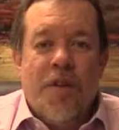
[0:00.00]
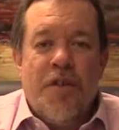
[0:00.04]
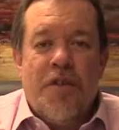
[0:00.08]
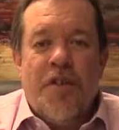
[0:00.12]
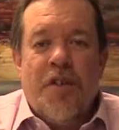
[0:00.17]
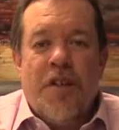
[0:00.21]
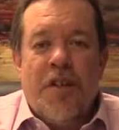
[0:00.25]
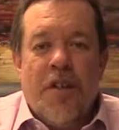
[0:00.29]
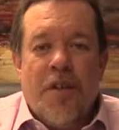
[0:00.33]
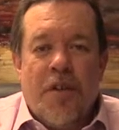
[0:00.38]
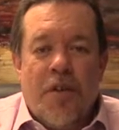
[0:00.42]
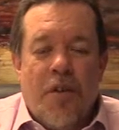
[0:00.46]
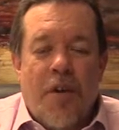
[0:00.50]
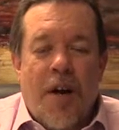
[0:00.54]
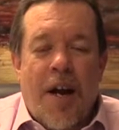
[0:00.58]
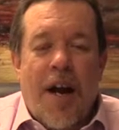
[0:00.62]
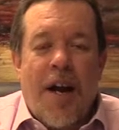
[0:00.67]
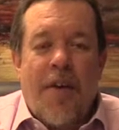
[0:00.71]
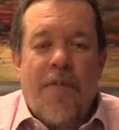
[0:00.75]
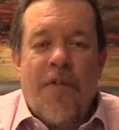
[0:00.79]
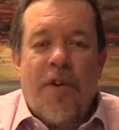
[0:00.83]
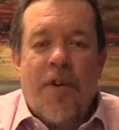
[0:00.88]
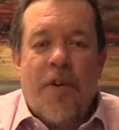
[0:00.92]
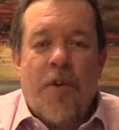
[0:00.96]
a
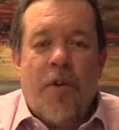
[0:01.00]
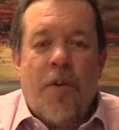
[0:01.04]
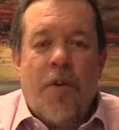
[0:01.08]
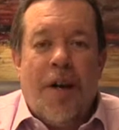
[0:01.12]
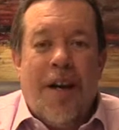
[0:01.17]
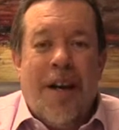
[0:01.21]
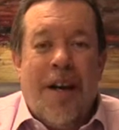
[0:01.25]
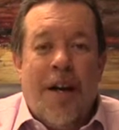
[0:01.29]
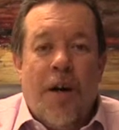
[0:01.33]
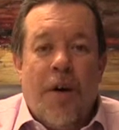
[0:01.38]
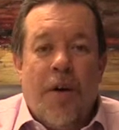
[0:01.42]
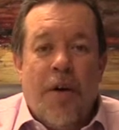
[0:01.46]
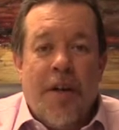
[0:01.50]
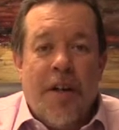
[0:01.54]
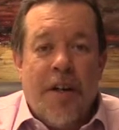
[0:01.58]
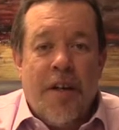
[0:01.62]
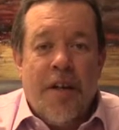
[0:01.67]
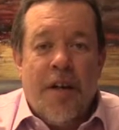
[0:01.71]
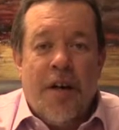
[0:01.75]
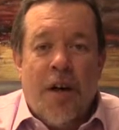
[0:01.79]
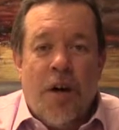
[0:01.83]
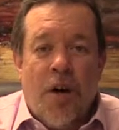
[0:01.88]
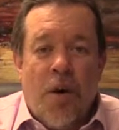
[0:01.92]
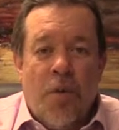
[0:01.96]
geographical
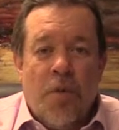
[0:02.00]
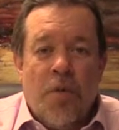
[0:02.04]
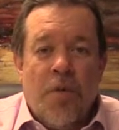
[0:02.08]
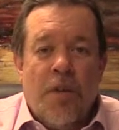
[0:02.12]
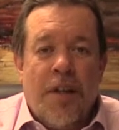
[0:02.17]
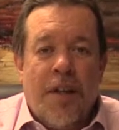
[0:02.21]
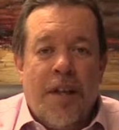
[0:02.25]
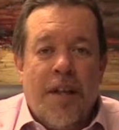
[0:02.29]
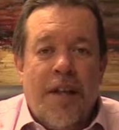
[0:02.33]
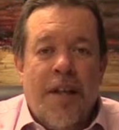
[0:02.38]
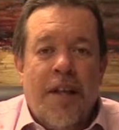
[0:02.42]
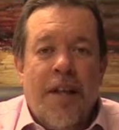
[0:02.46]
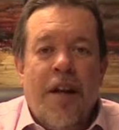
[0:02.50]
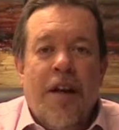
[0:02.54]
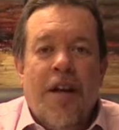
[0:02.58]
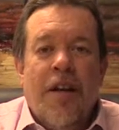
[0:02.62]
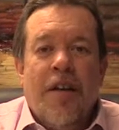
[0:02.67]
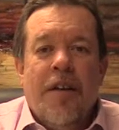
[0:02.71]
area only.